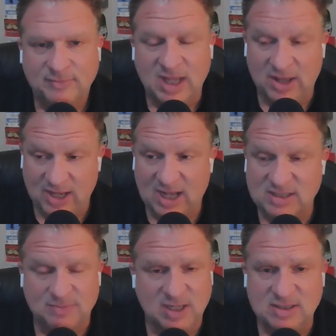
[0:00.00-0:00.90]
And they got
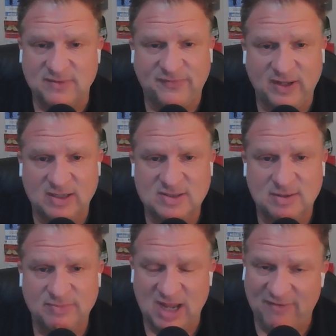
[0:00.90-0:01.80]
some things to fix.
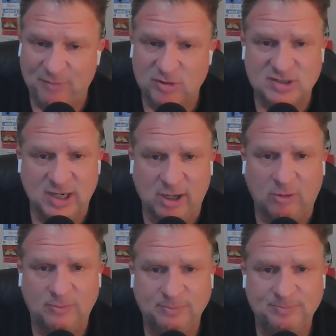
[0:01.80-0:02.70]
They have personnel.